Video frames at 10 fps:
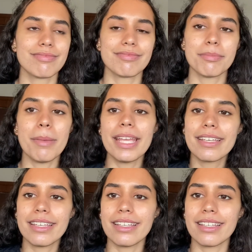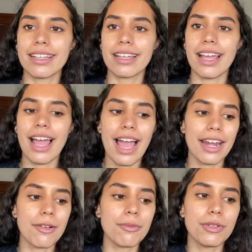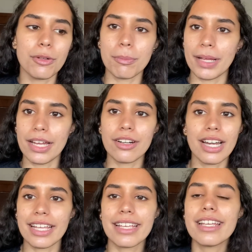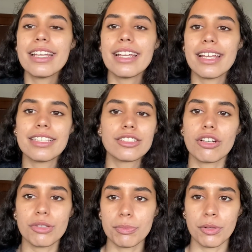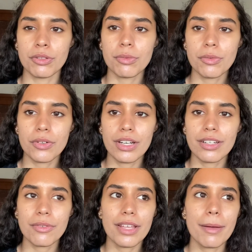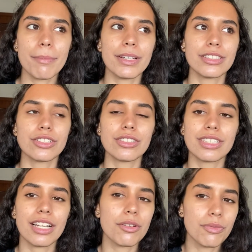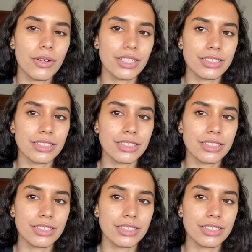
making Adam feel better. Like, he is not responsible for any of that, but it's just kind of fucked